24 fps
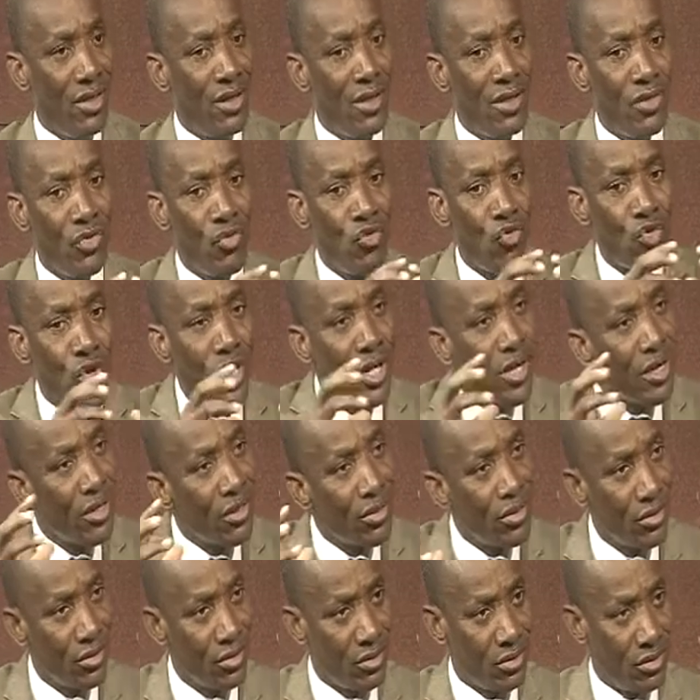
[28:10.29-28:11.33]
real
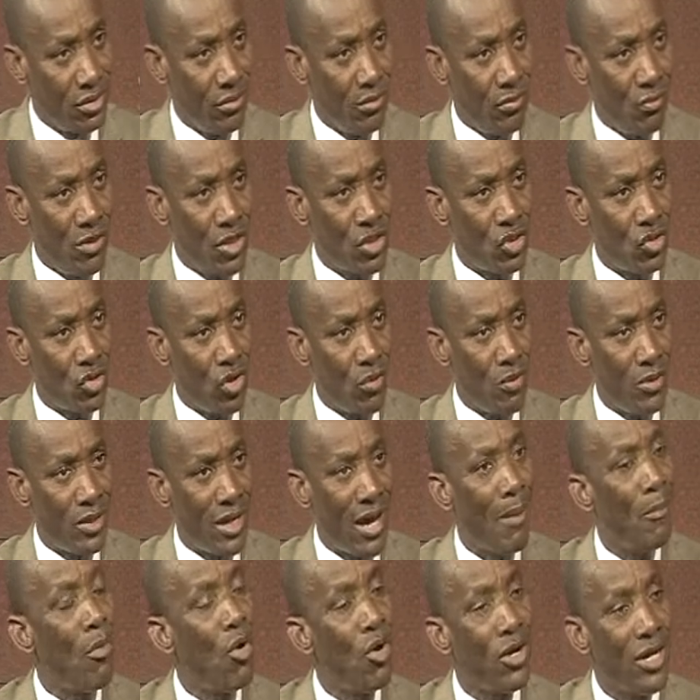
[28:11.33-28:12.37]
brainstorming
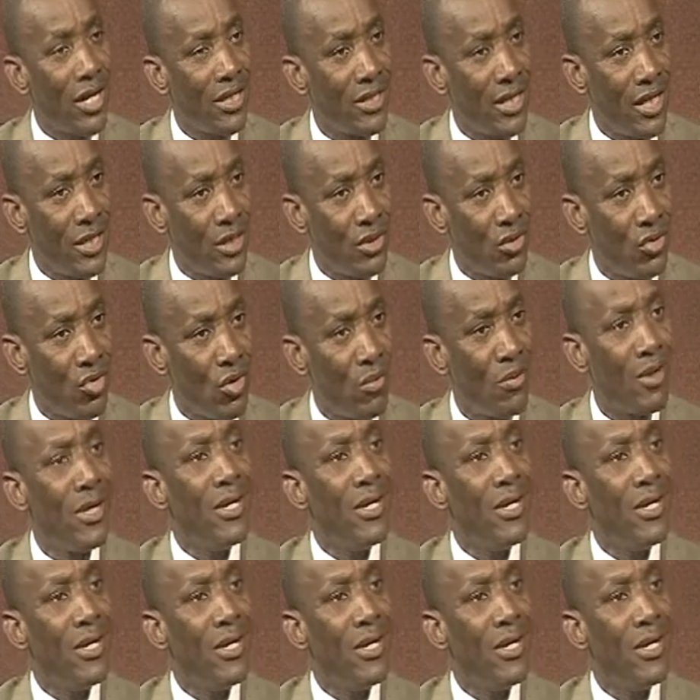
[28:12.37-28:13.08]
among the Nigerian ethnic group.